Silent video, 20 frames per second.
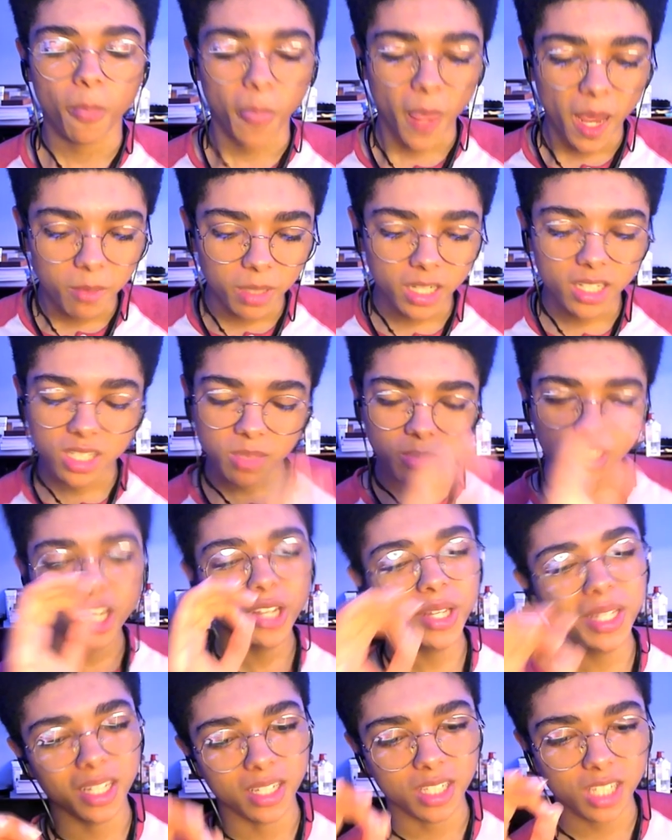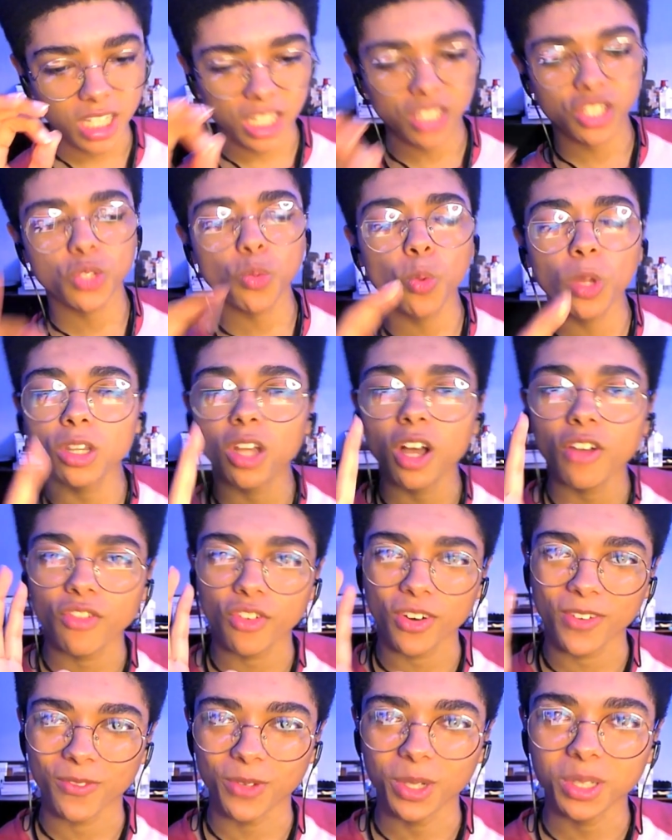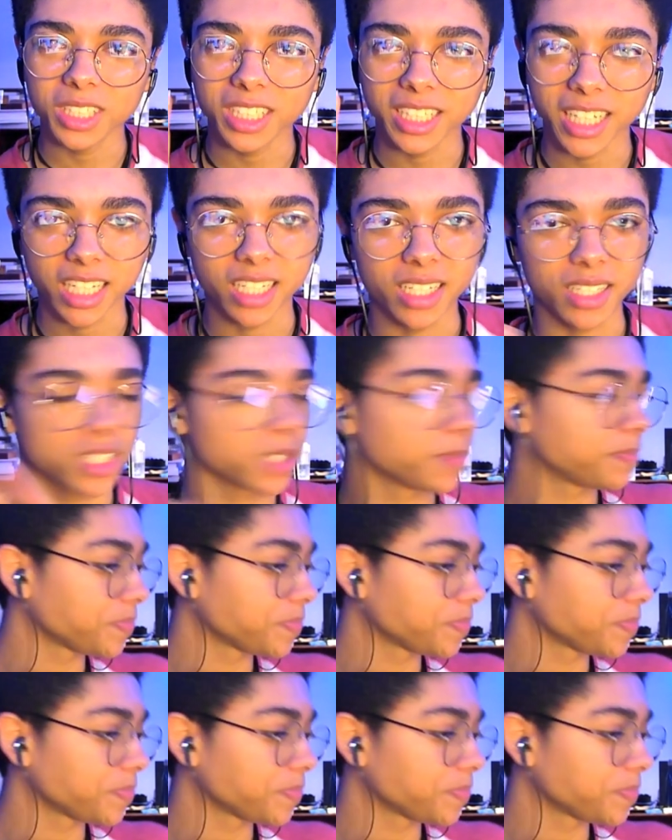Because let me tell you this is what love really is.